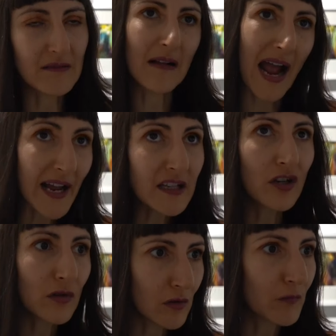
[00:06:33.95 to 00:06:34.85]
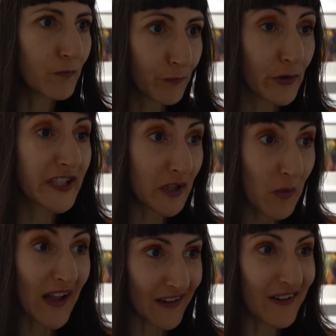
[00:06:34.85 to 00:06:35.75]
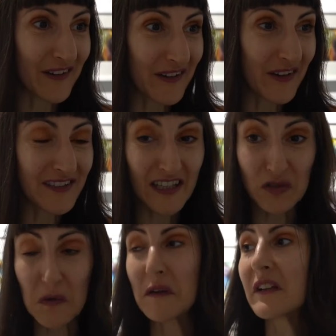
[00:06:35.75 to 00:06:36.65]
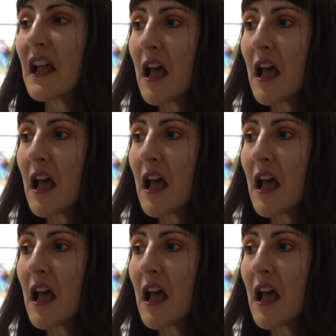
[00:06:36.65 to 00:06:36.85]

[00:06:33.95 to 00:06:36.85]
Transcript: I know pretty well Tétouan,